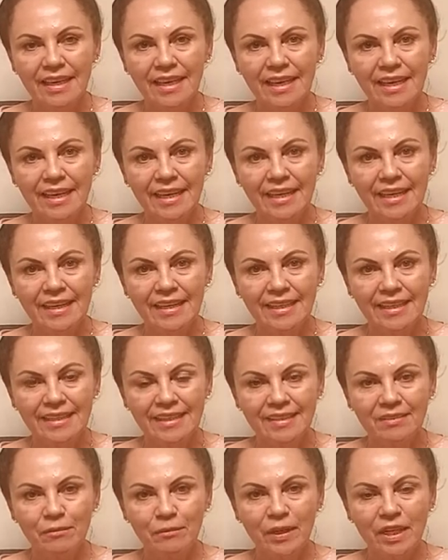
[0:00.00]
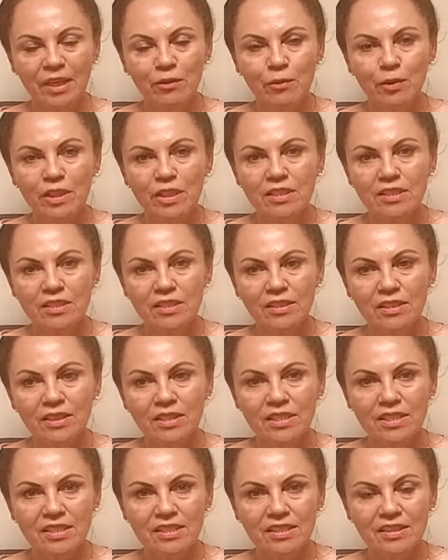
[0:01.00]
and my
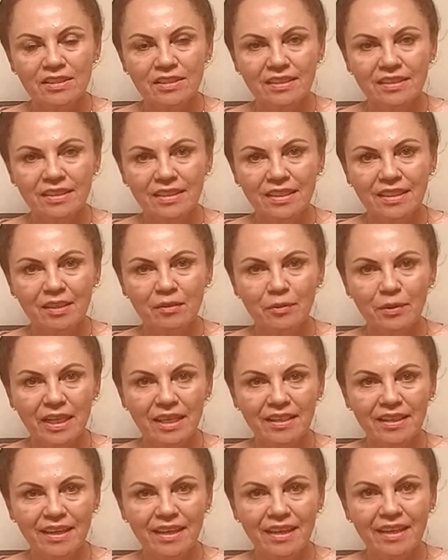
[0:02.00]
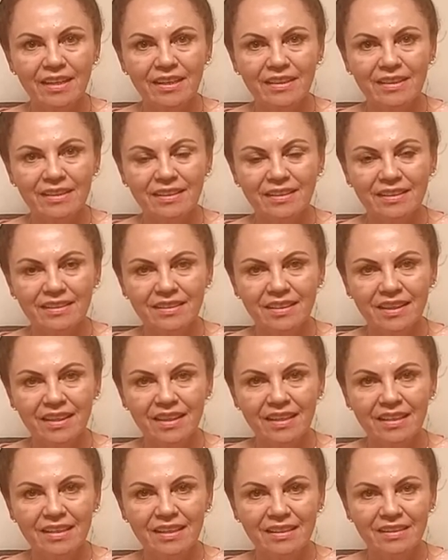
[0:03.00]
research and my guide
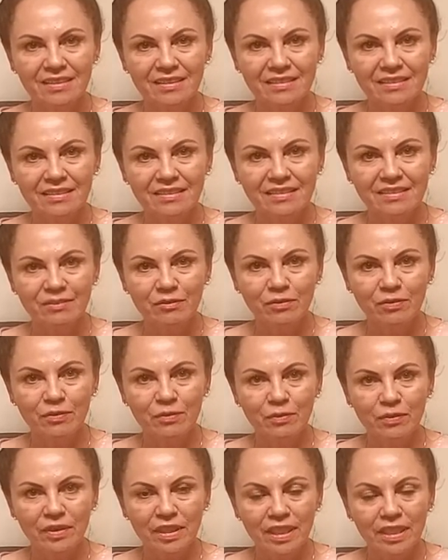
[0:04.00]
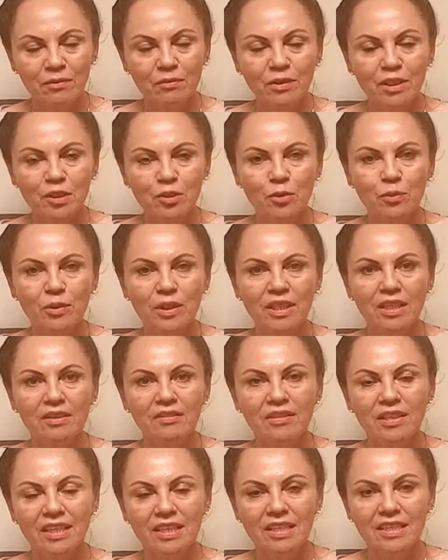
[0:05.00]
uh, led me to
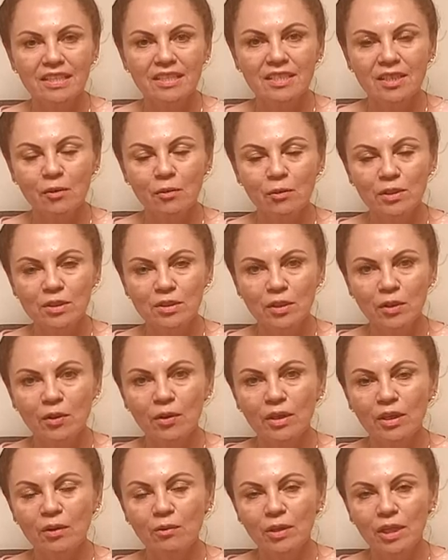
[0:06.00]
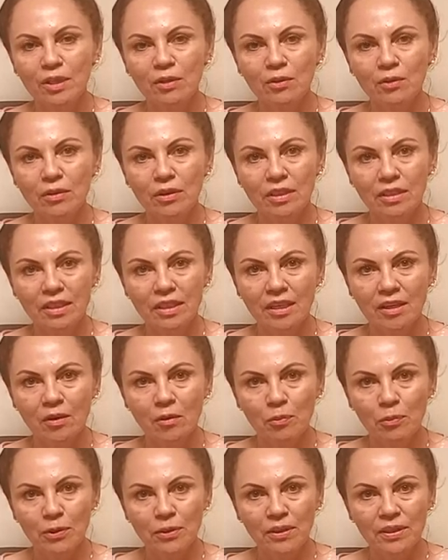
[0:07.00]
believe that Liza was the only one who can
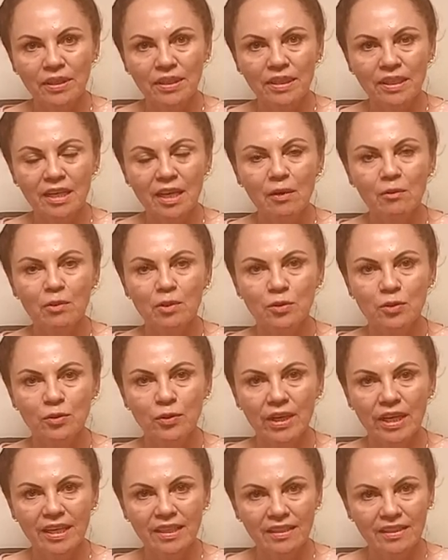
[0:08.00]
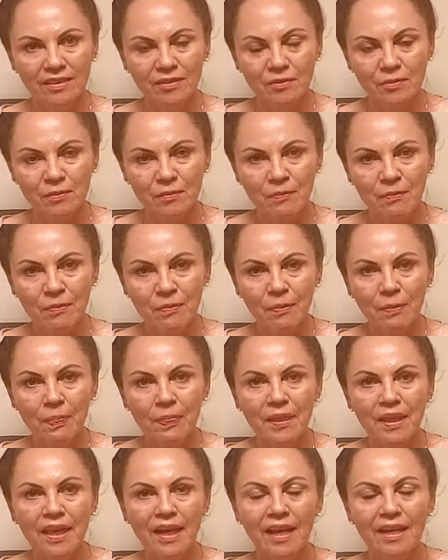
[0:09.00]
help her, and I was right.
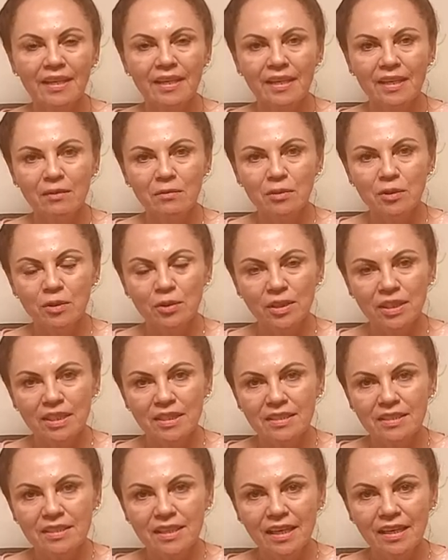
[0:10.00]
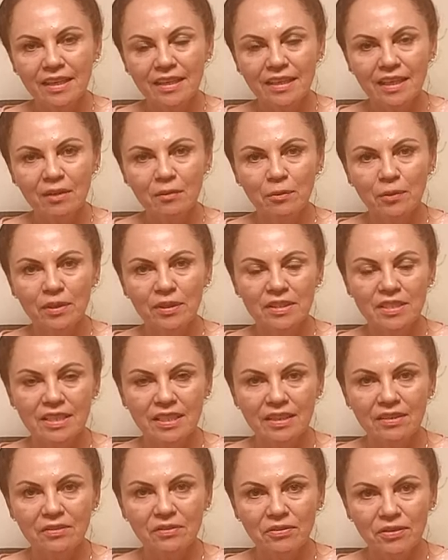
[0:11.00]
I came to Liza and I brought
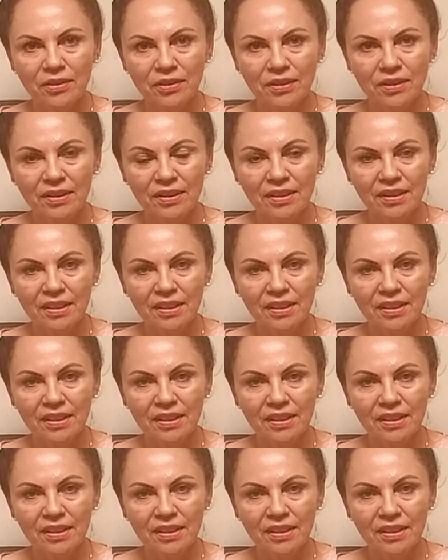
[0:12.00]
Jennifer.